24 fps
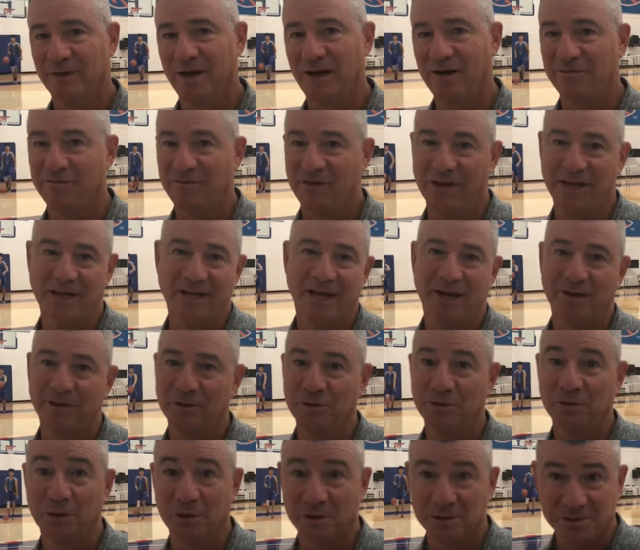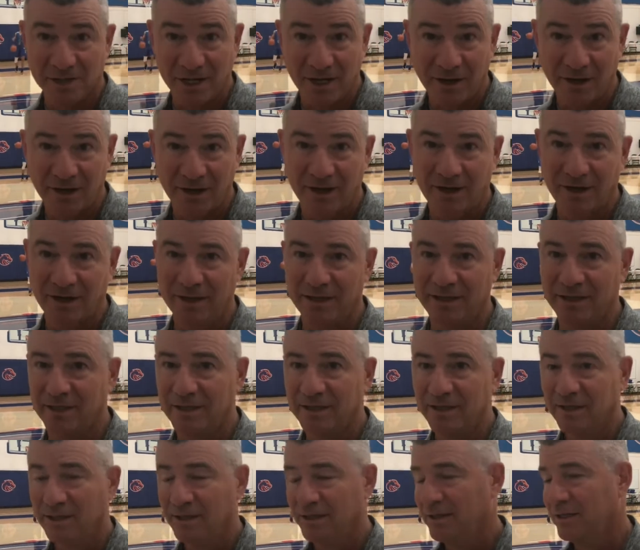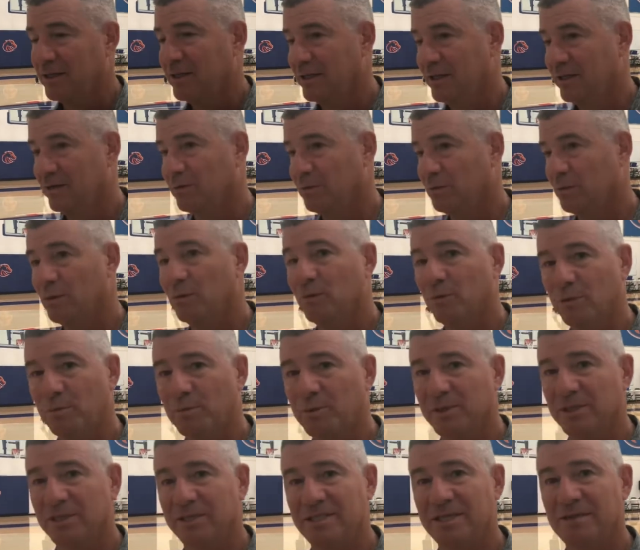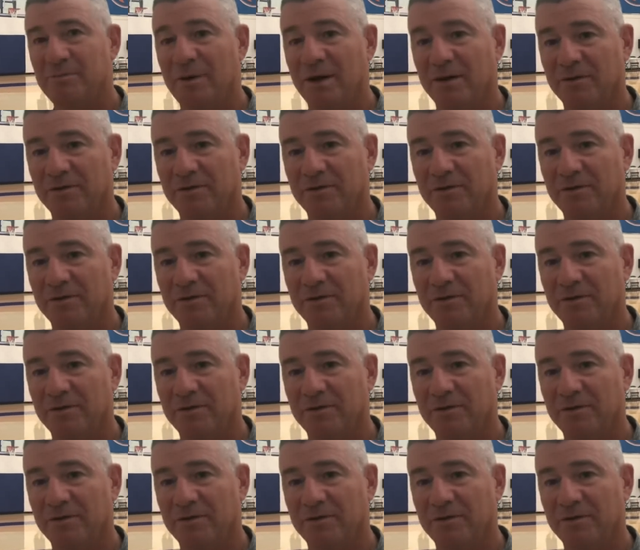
I'll find out who those are, and we'll put a team